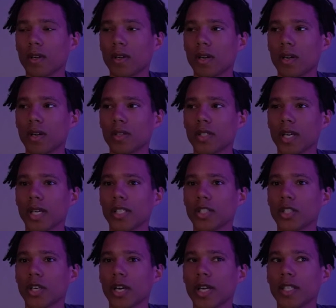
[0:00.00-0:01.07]
it's
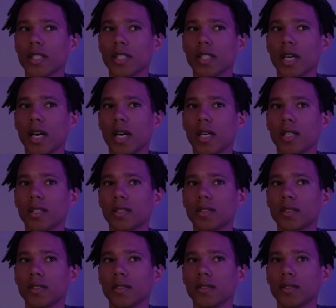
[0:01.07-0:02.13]
crazy that
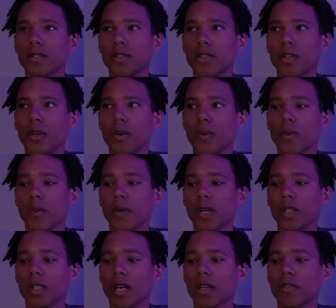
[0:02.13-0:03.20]

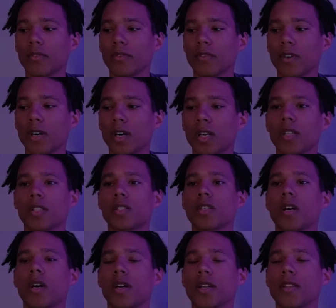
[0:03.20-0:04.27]
a lot of
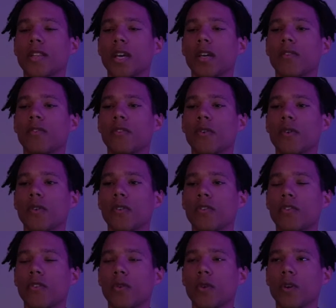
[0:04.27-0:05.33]
us aren't thankful
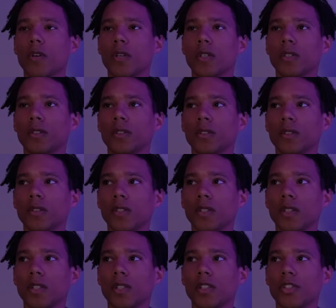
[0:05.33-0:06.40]
for
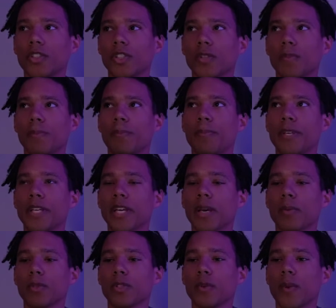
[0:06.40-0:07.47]
just being
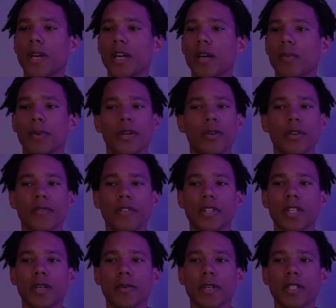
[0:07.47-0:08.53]
able to wake up. We don't even
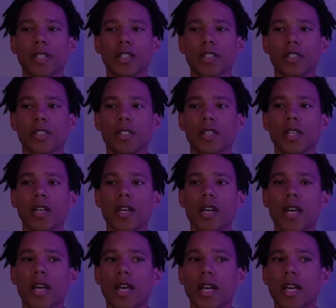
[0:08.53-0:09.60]
think about that shit,
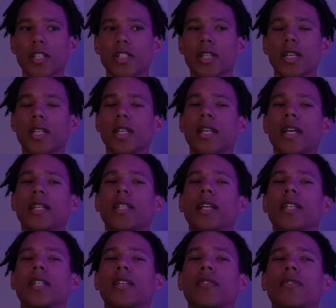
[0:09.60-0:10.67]
and I just had to like
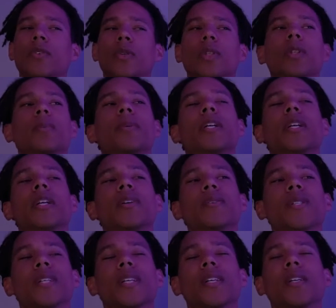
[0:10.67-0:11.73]
lay there for a little bit, and I
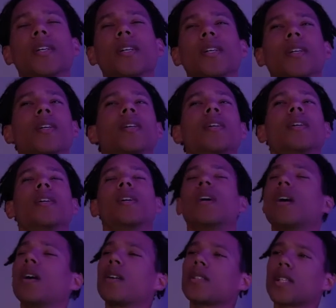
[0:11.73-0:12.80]
was like,
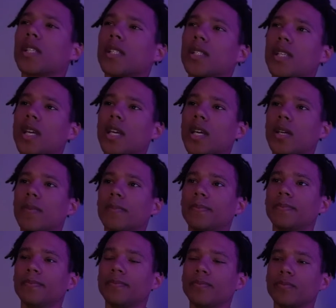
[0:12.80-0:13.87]
damn.
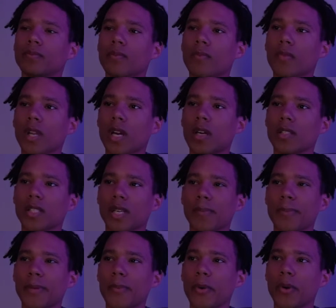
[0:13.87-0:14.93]
I was
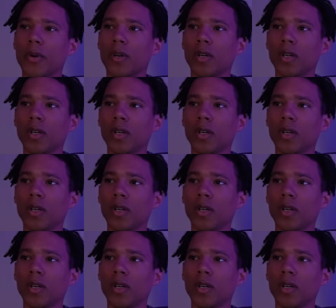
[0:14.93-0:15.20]
like, people